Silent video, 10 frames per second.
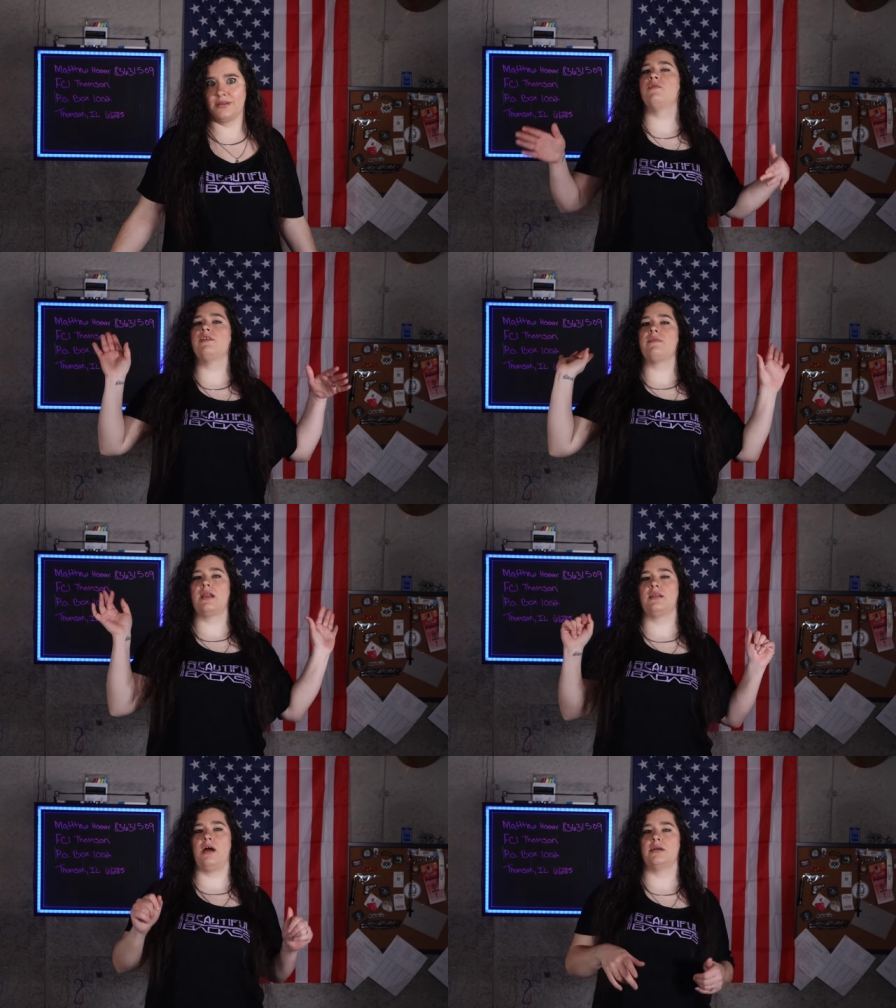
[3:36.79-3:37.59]
Moving
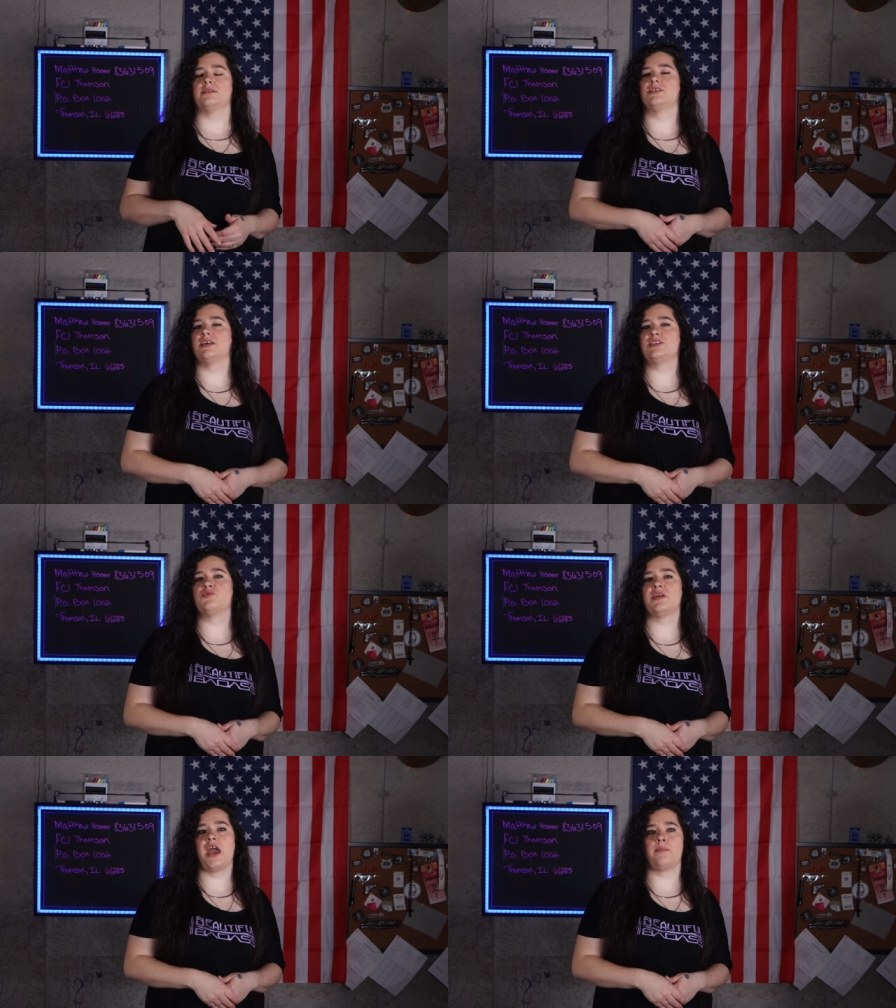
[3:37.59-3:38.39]
right along, so let's
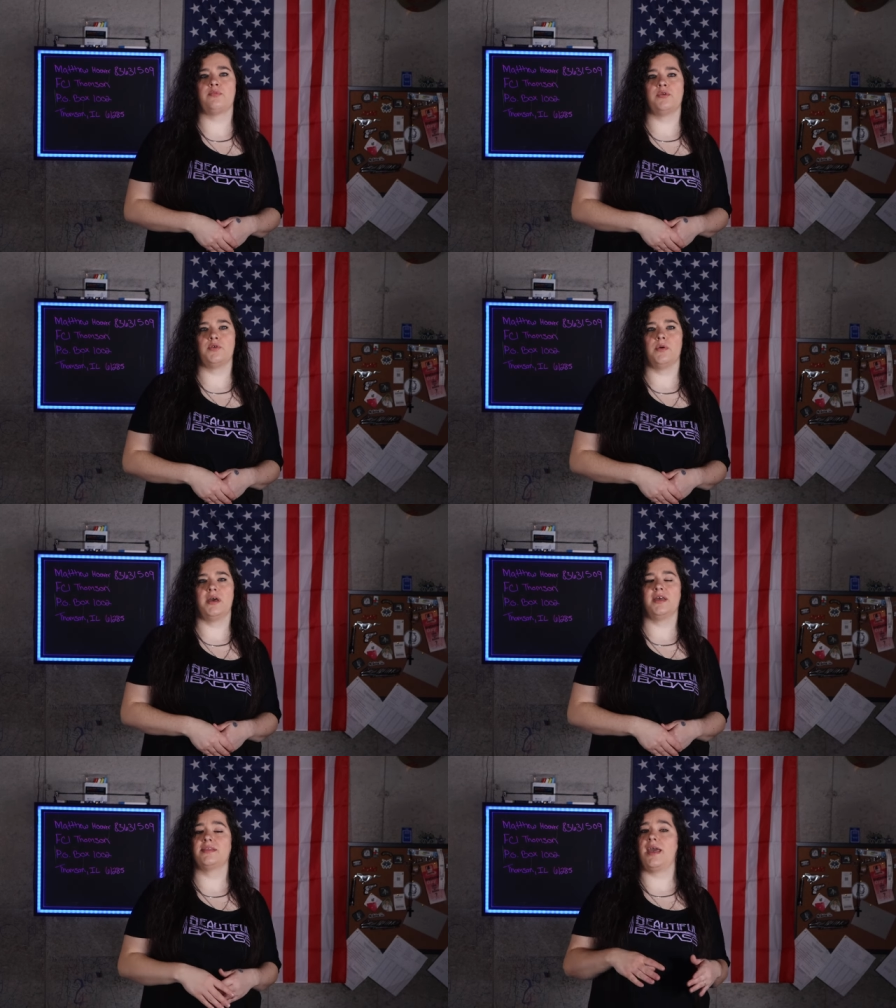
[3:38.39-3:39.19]
recap real
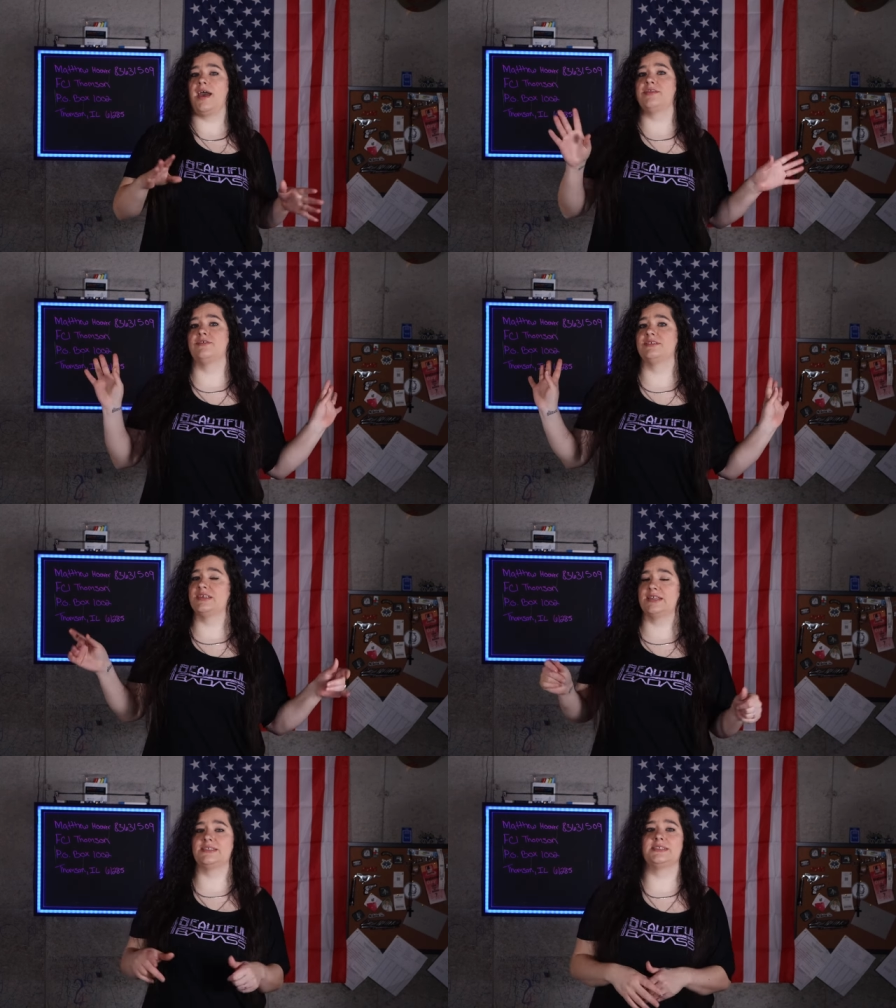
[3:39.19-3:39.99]
quick. They had their
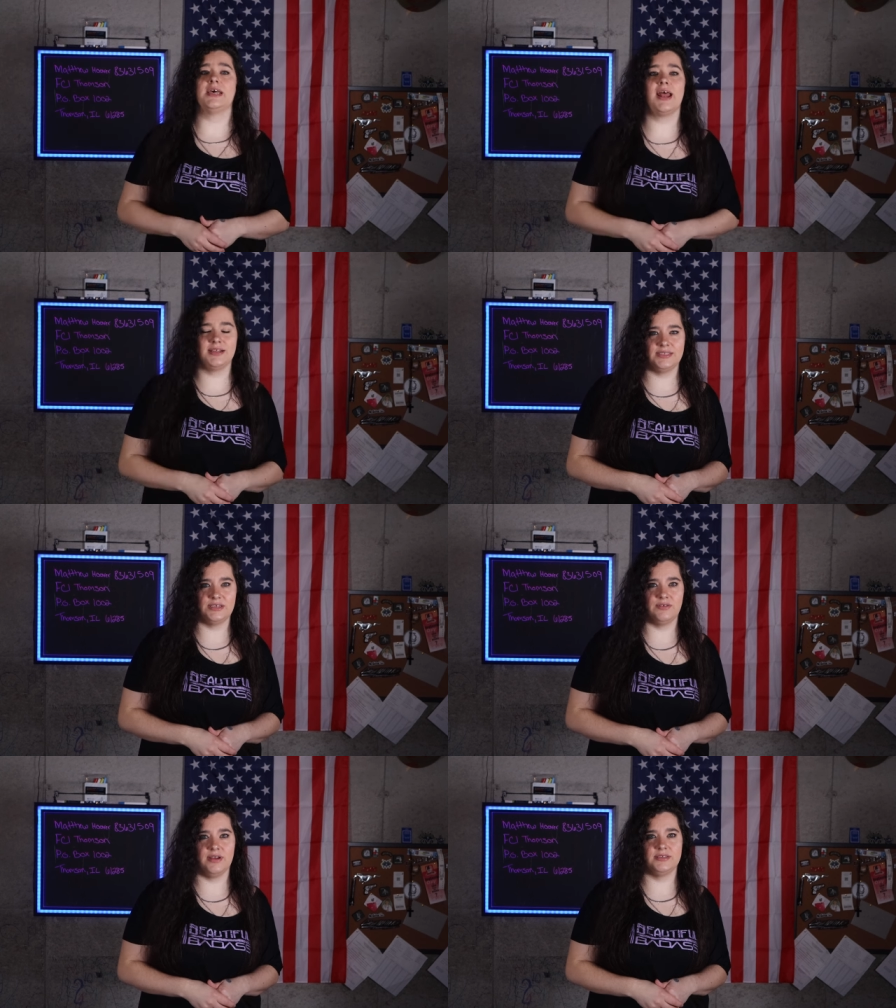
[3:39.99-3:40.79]
sights set on
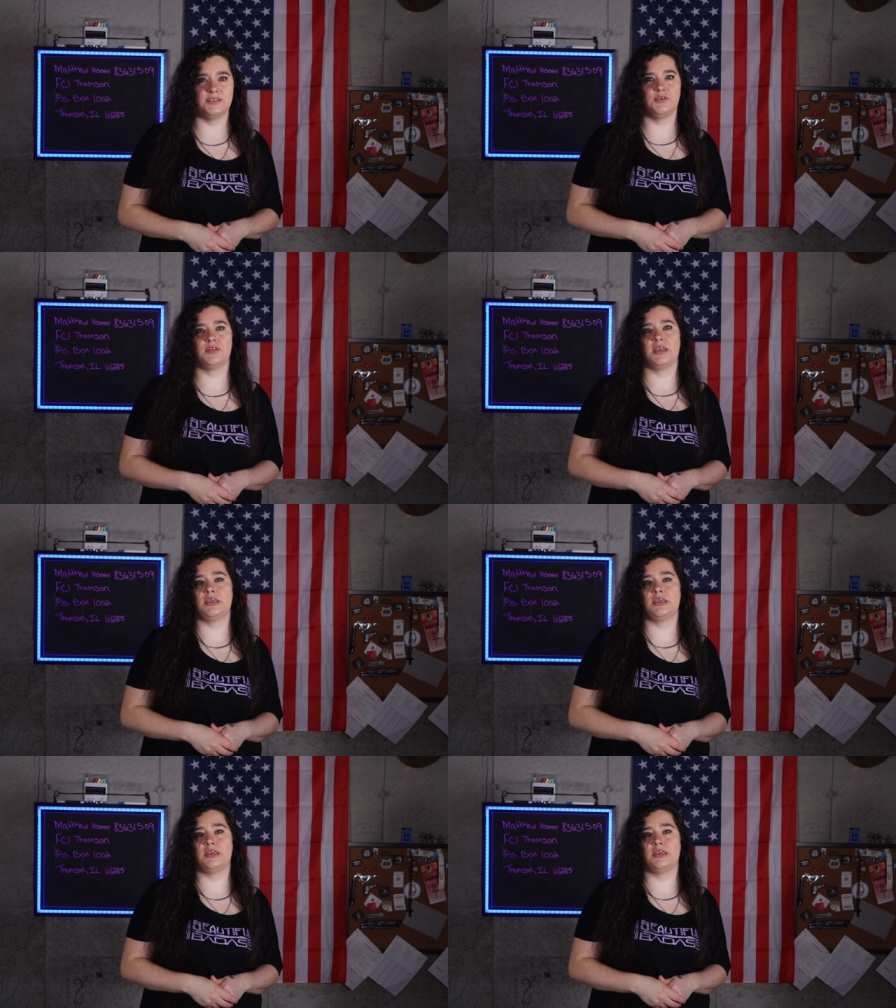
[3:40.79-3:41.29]
Cirrus, so they